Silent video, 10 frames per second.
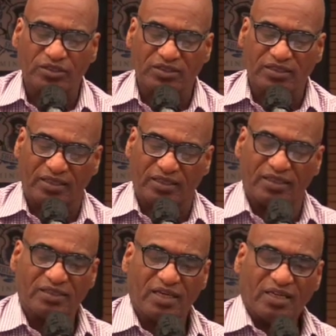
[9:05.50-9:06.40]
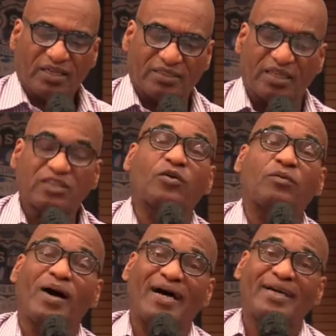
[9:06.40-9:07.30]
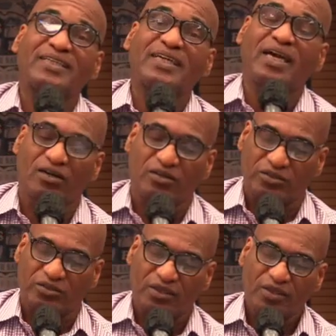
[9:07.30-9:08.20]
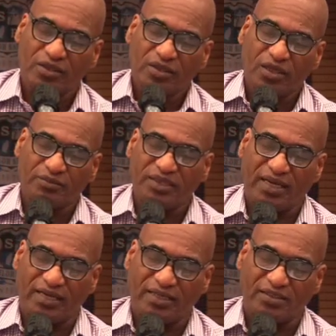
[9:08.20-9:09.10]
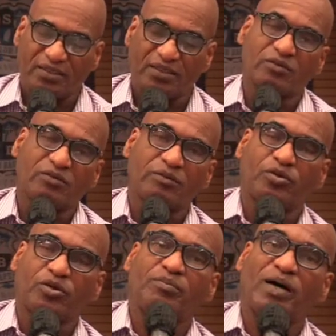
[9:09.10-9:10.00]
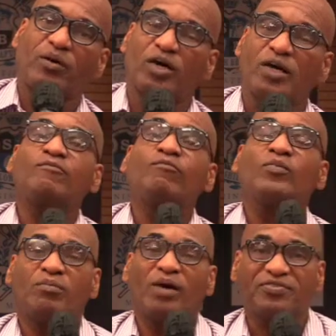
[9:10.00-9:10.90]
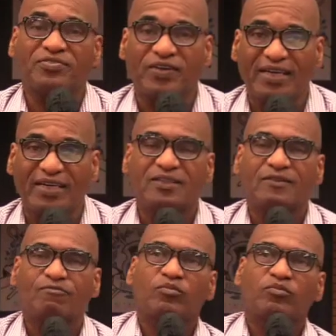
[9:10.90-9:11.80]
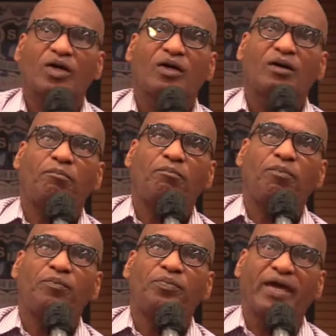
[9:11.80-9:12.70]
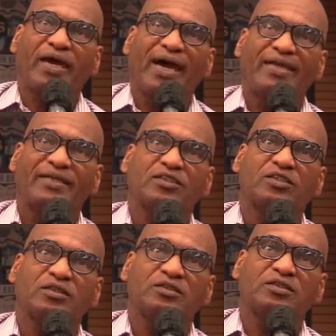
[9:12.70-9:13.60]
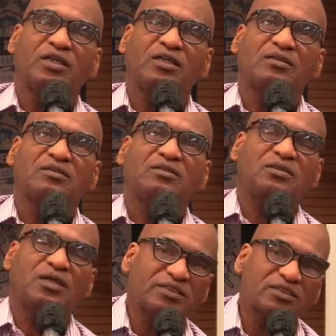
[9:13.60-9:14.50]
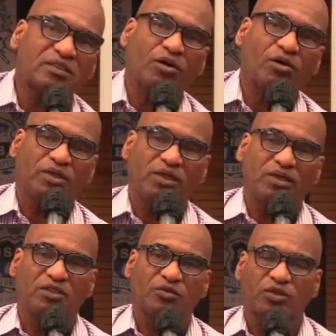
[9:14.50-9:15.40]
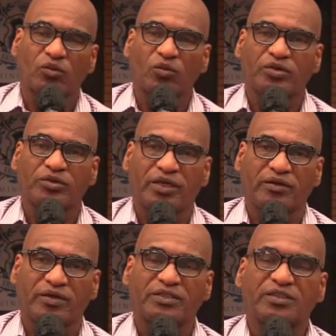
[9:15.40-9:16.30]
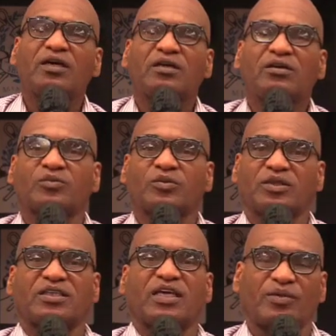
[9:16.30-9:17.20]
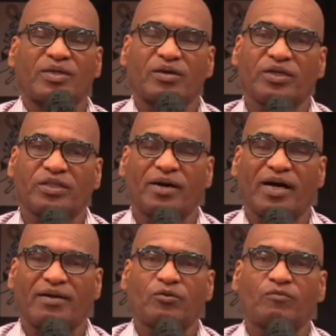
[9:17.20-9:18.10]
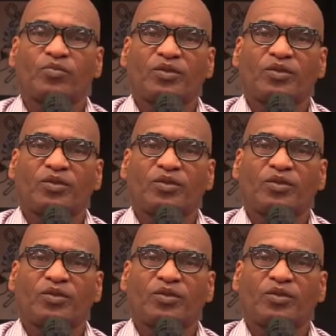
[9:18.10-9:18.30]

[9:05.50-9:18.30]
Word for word: is telling us, it says, for by it the elders obtained a good report. By what? By faith. They had a good testimony is what the word there is. Here's what it's saying. When I read the Bible,